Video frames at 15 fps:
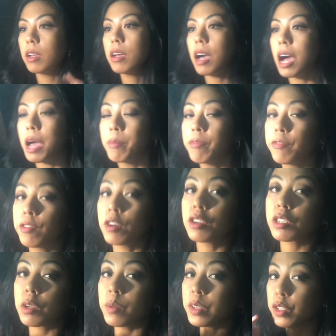I'm
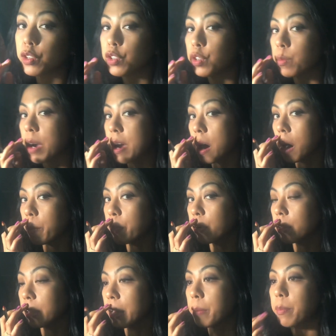first going to do my upper
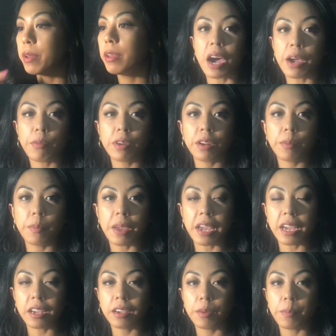lip. I want to
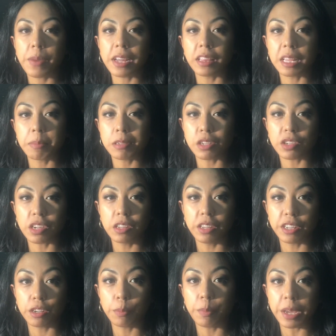make my lips look a
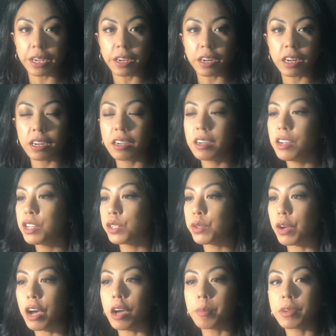little bigger, so
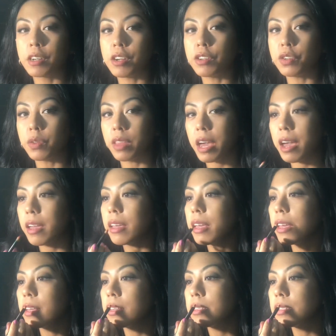how I'm going to do that
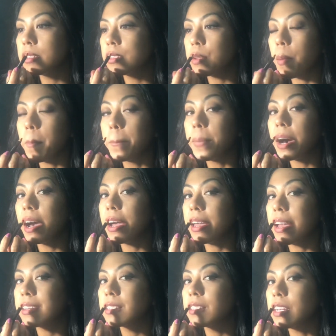is by
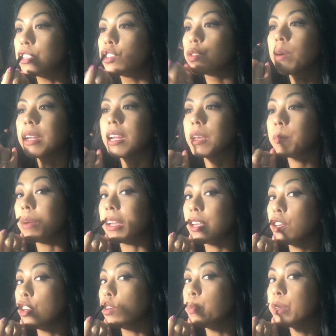accentuating my
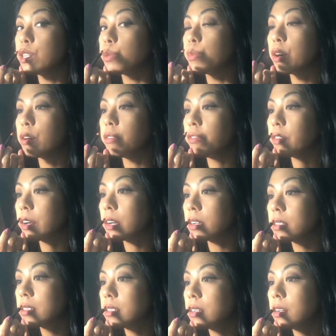Cupid's bow
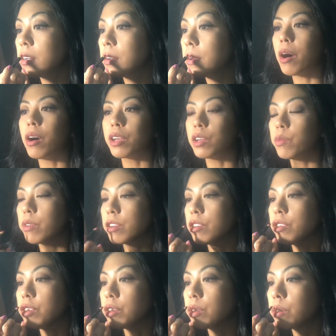first. All you want to
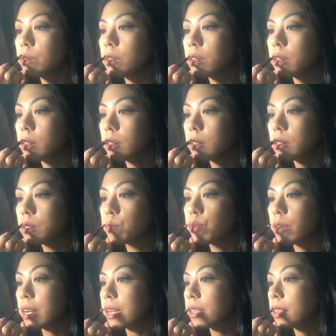do is
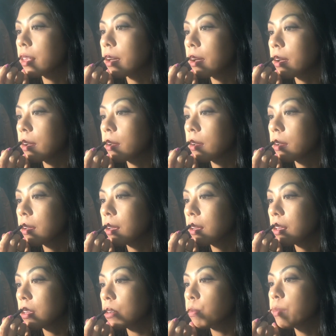bring that
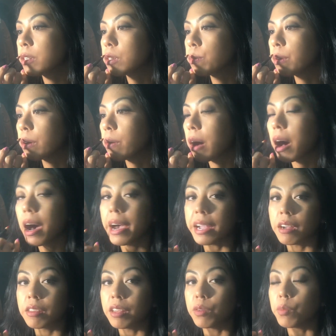Cupid's bow
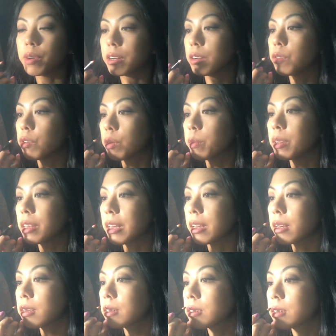higher than what it normally
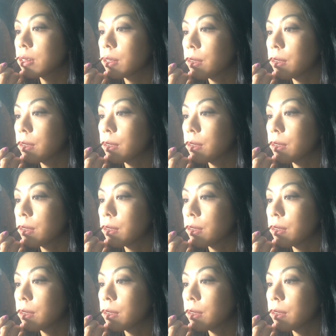is.